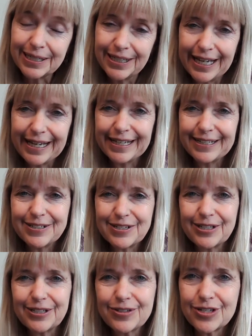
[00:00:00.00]
And
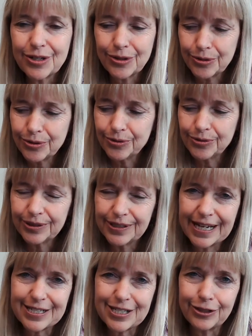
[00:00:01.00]
so
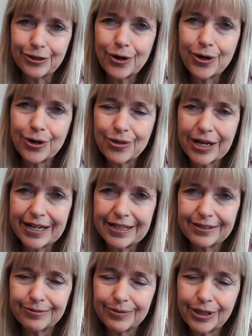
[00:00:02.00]
that's the law that
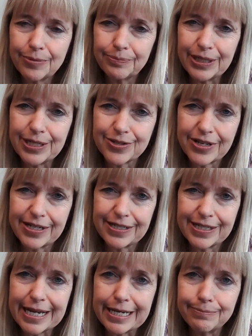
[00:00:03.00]
companies like
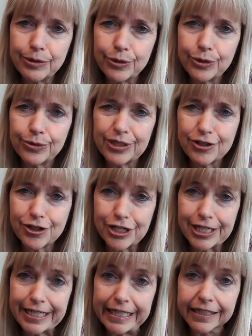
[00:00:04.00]
Temu and
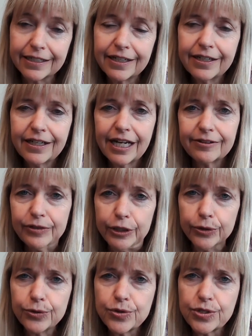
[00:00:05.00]
Shein have
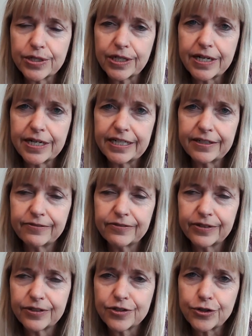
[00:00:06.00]
used to kind of
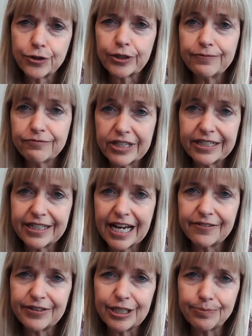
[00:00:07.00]
circumvent
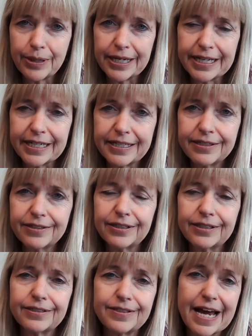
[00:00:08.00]
having to pay
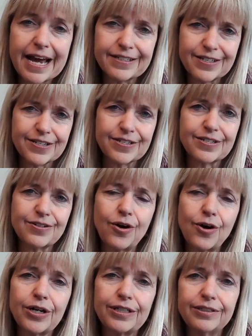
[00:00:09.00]
taxes
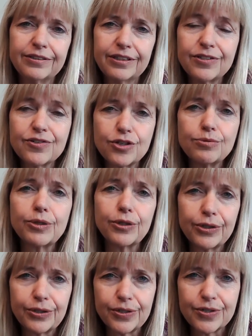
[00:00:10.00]
on consumer
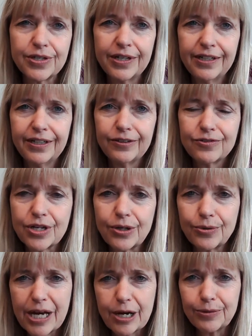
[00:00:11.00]
goods. So
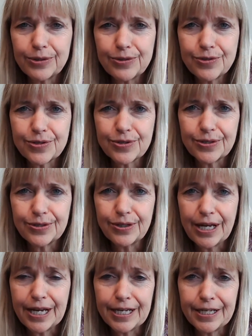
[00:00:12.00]
that was
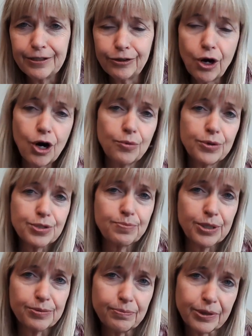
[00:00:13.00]
a law was put
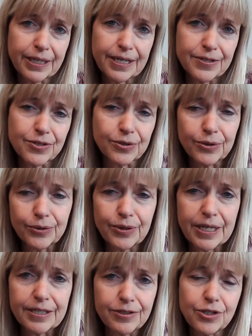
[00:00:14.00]
in place, or
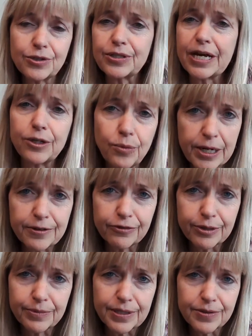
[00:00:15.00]
they took that away
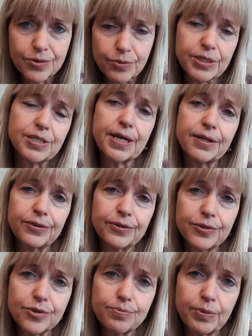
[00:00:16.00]
from these
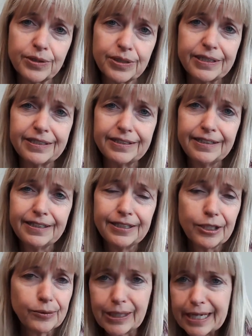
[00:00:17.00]
retailers. But then
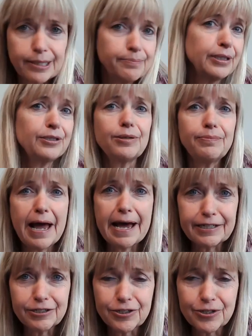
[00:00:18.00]
there were like 1 million
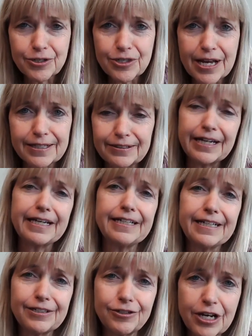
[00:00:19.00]
packages that landed
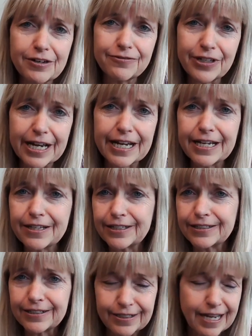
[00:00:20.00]
at JFK that
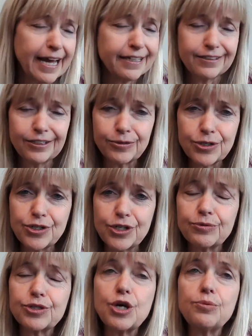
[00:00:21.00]
there
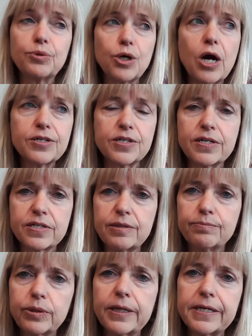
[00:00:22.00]
was no process in
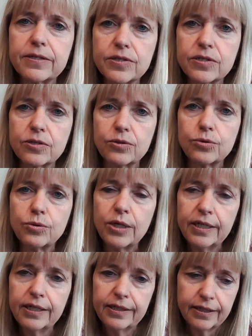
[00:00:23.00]
place to
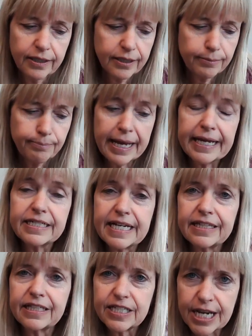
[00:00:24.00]
mandate
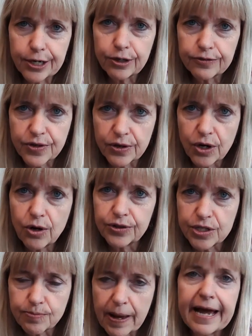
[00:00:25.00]
the tariffs on all
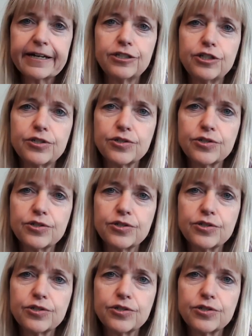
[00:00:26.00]
these packages.